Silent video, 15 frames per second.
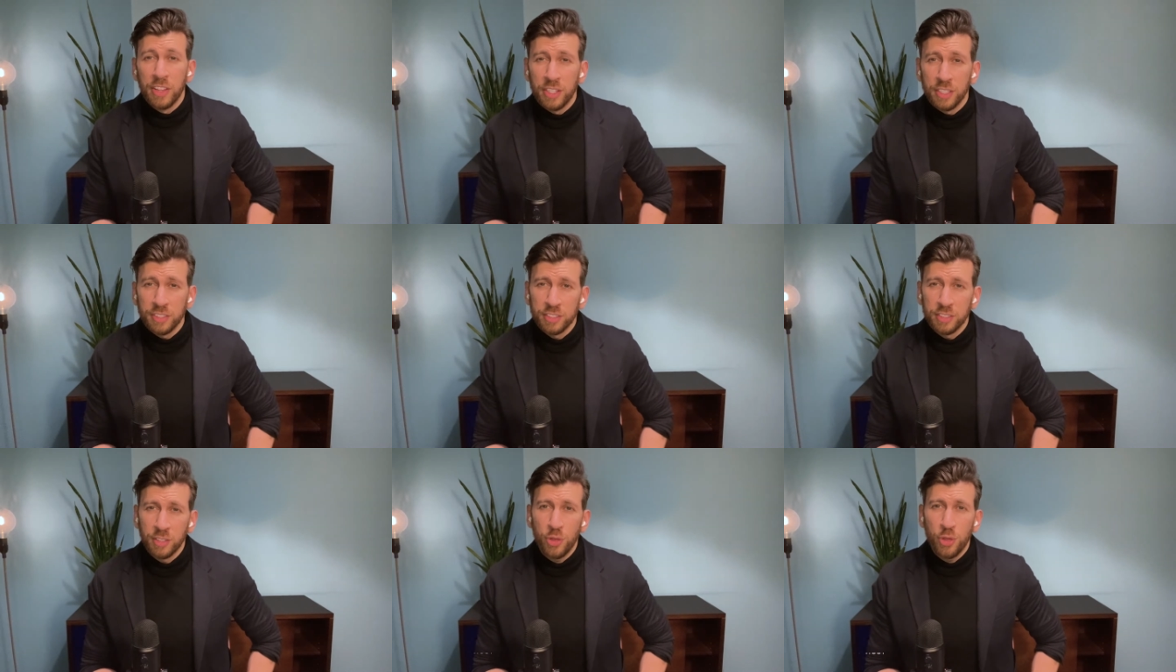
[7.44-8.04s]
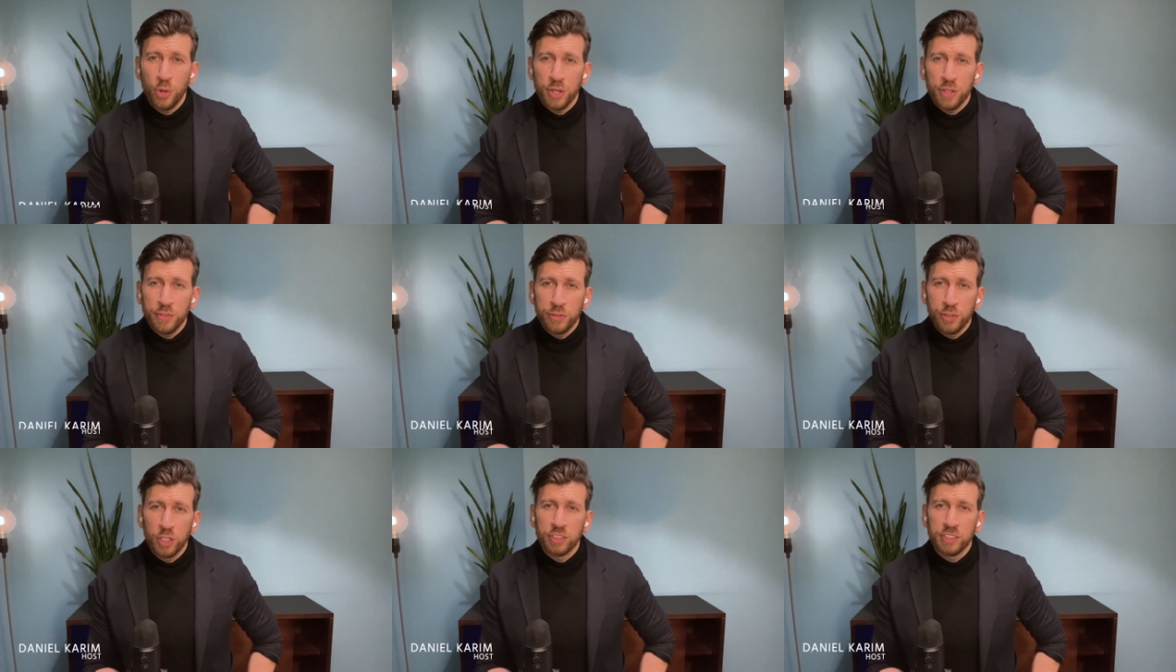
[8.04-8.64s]
This is the
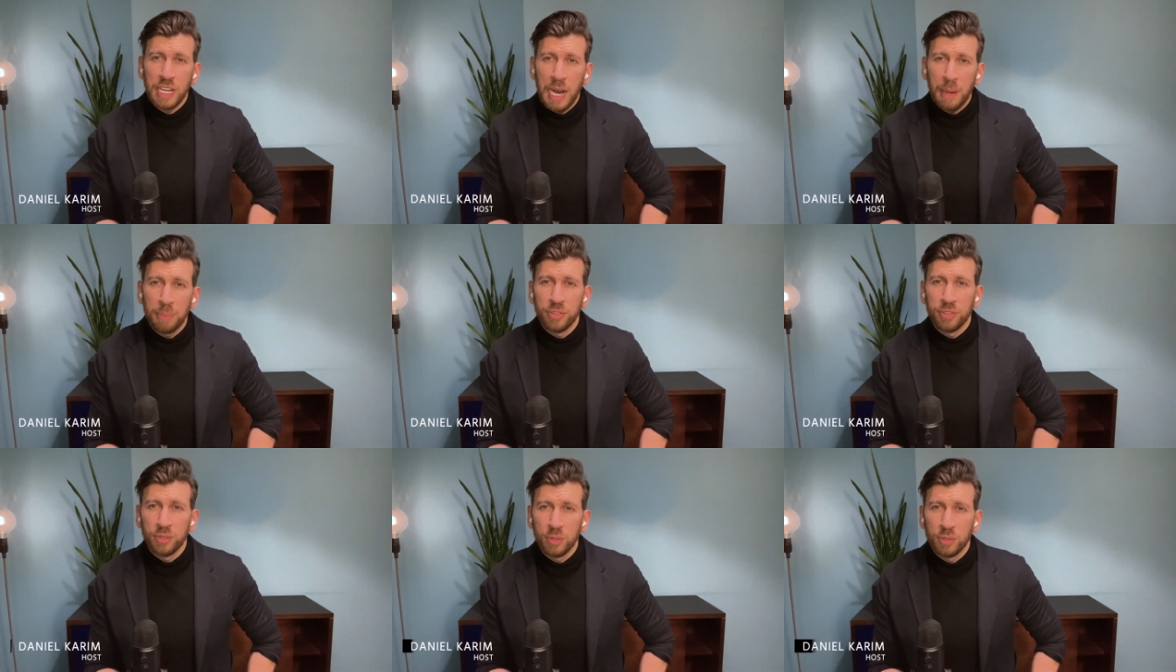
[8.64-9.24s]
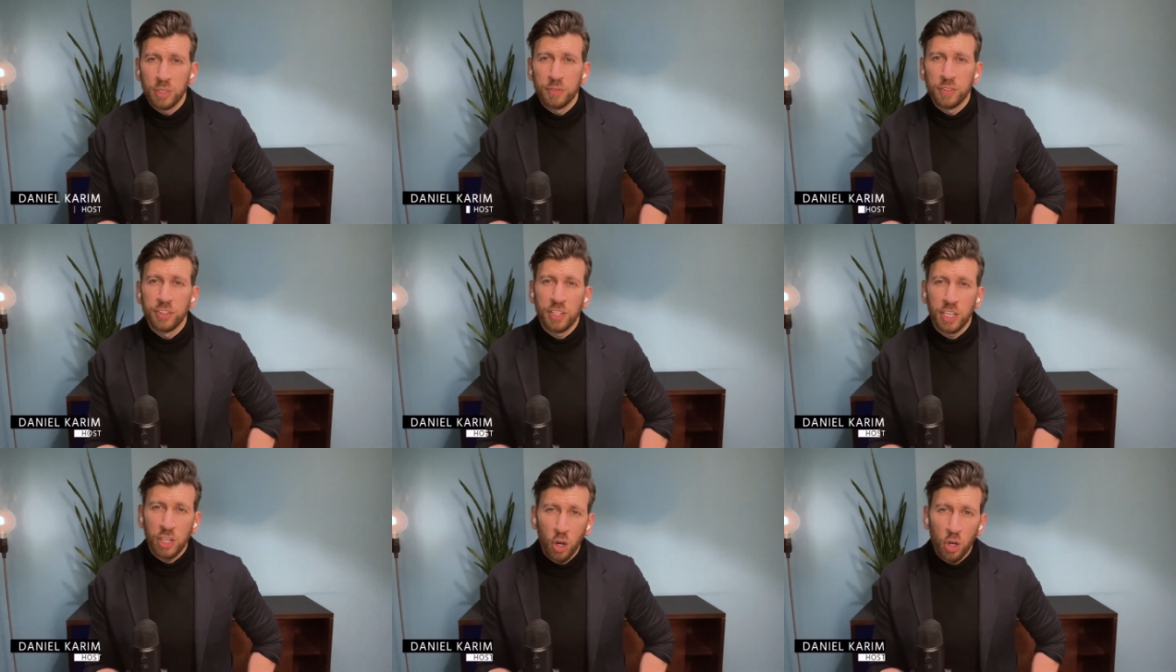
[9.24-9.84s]
31st episode of the
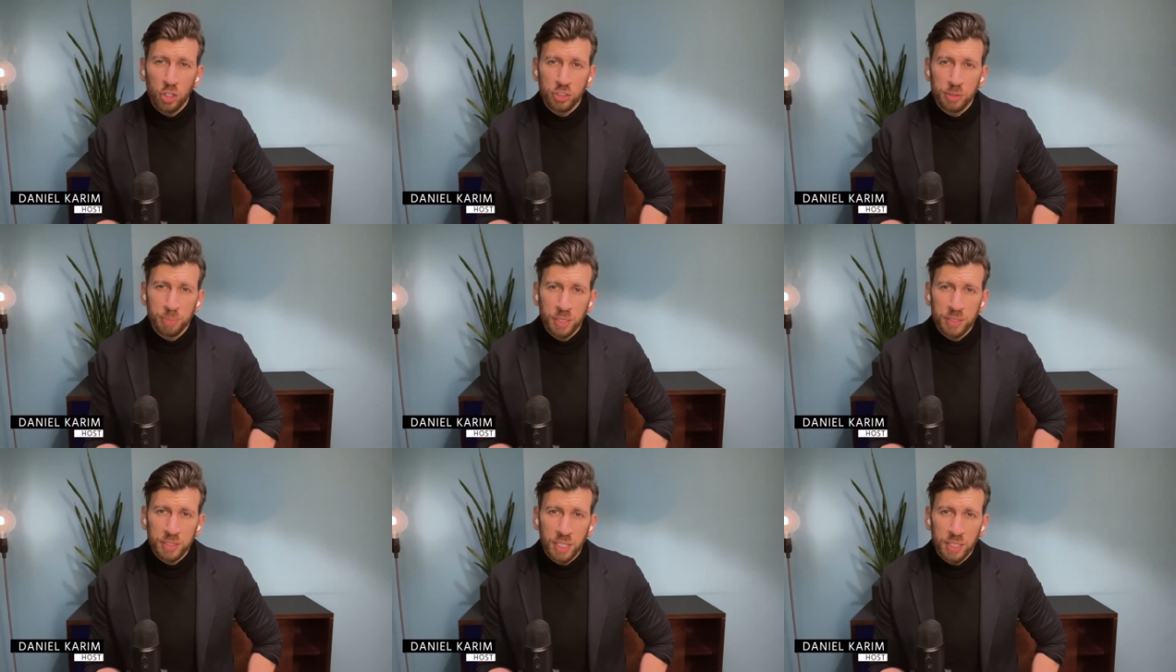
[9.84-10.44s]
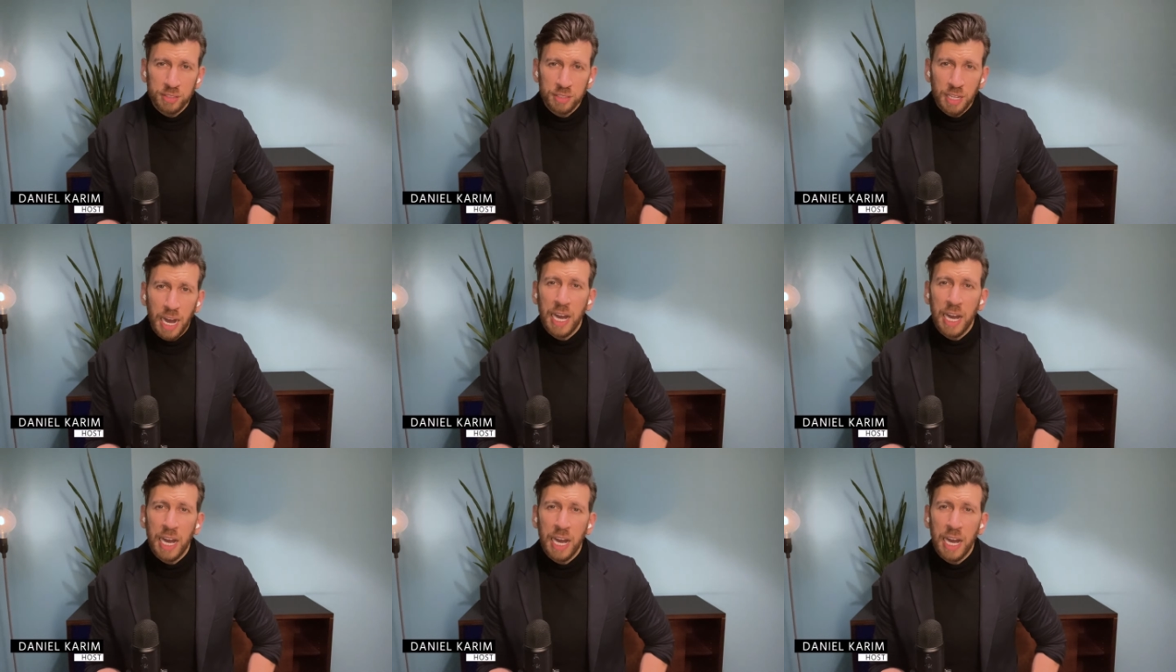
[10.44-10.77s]
Psychology Podcast.